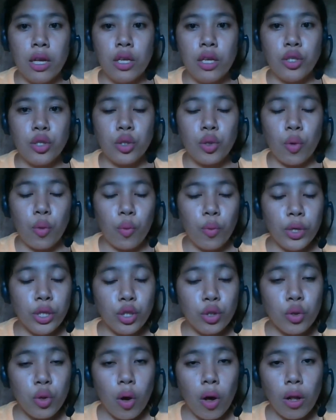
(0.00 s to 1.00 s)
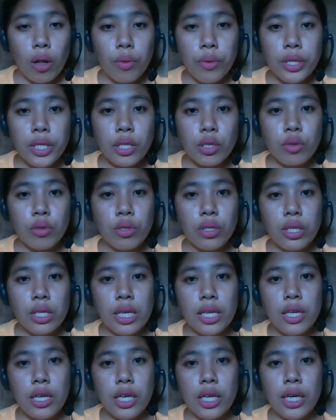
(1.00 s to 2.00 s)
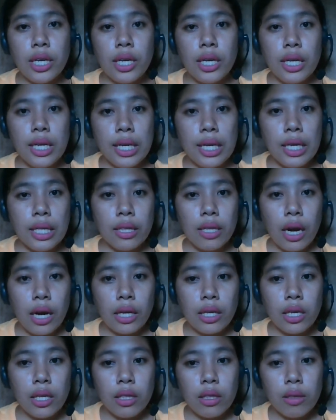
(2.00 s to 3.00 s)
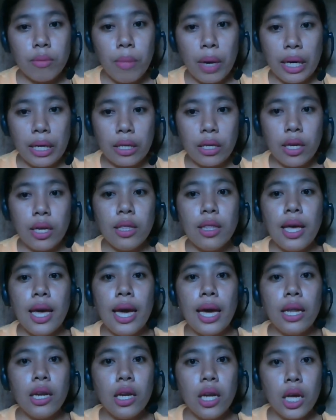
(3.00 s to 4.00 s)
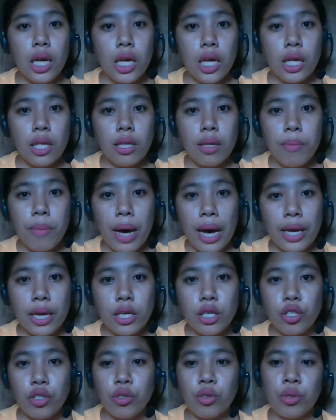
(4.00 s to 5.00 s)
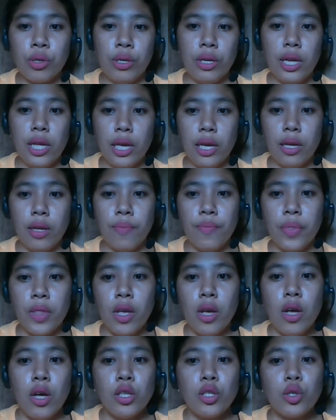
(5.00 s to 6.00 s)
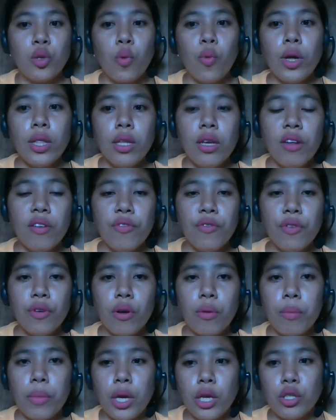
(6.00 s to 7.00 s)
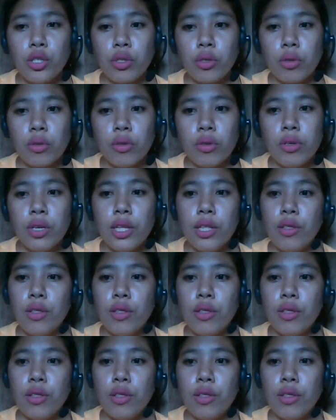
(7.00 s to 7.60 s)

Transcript: So we should always consider the target market and the buyer's journey. So what information do